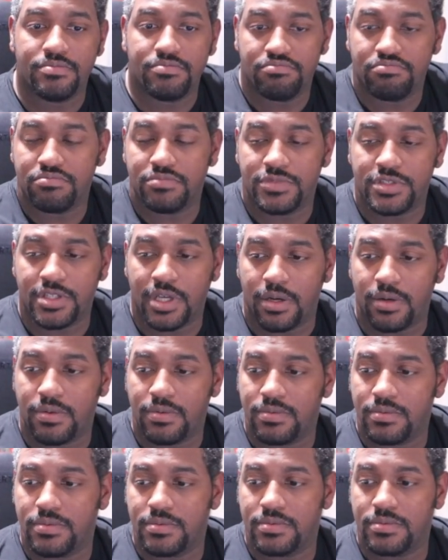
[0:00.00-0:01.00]
So
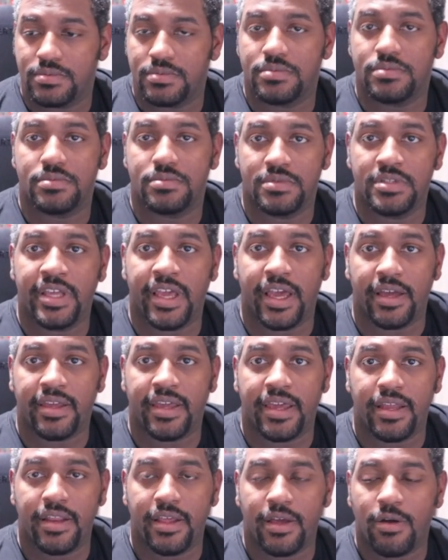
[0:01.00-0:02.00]
yeah,
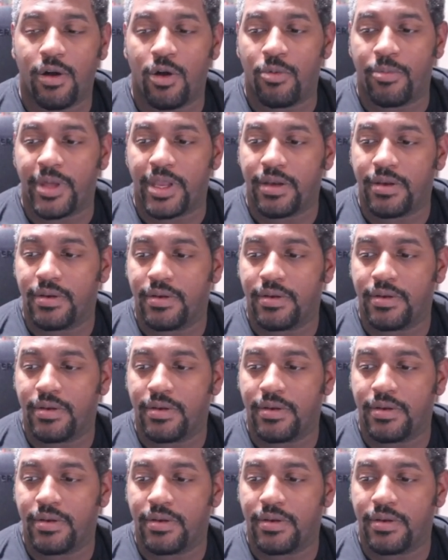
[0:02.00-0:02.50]
get Ill Omen.